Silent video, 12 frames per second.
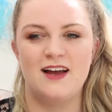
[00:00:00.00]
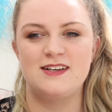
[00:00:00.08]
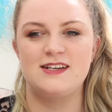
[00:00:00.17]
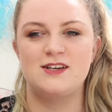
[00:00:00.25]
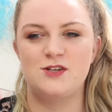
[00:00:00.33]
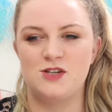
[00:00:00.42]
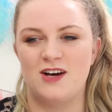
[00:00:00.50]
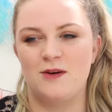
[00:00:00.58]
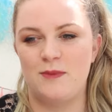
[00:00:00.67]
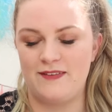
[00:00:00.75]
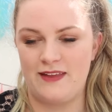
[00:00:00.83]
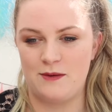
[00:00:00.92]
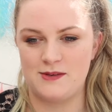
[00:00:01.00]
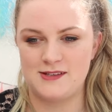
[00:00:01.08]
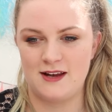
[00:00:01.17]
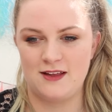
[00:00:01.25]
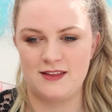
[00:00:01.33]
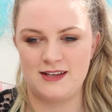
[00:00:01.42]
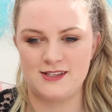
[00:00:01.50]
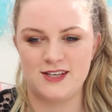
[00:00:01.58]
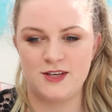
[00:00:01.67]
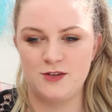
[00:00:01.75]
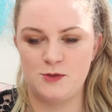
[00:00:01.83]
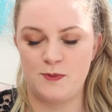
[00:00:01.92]
I did a job and there was look, these
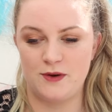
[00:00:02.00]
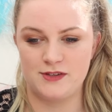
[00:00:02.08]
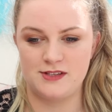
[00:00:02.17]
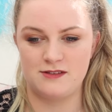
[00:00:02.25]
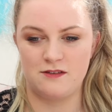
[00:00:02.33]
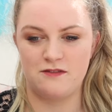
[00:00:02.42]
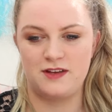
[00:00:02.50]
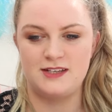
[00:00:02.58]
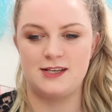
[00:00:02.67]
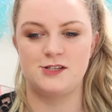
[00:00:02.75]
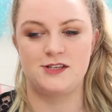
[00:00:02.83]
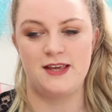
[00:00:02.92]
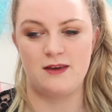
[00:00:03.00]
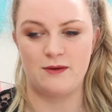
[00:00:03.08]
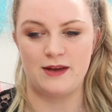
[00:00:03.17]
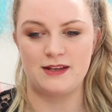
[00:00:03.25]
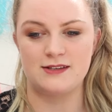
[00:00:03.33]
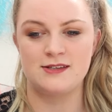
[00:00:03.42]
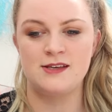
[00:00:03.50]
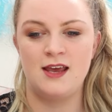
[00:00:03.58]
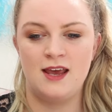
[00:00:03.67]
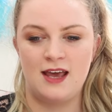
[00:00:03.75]
huge boxes of vintage sequins